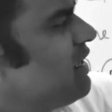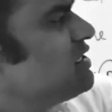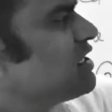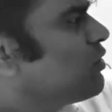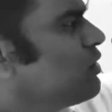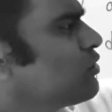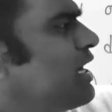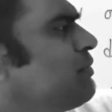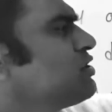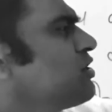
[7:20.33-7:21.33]
is equal to
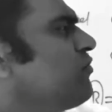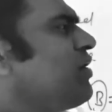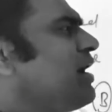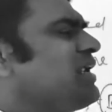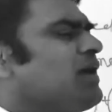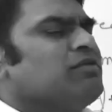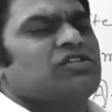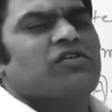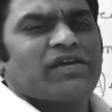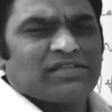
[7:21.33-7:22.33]
dimension of y,
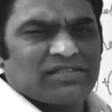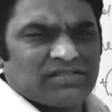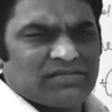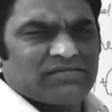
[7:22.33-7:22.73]
dimension of x.